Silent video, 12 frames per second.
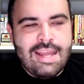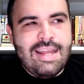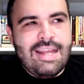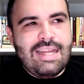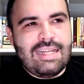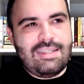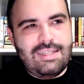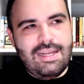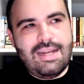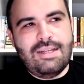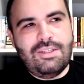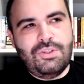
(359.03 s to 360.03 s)
It's
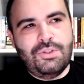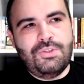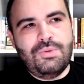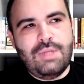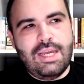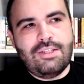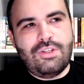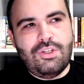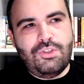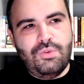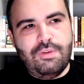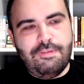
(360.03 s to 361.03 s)
not until you get
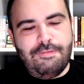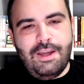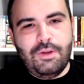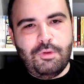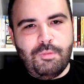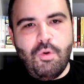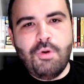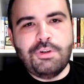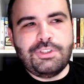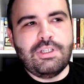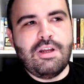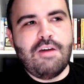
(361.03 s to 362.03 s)
to the final
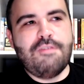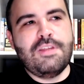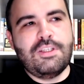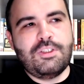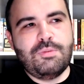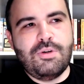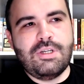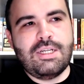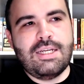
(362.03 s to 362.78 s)
portion of this book,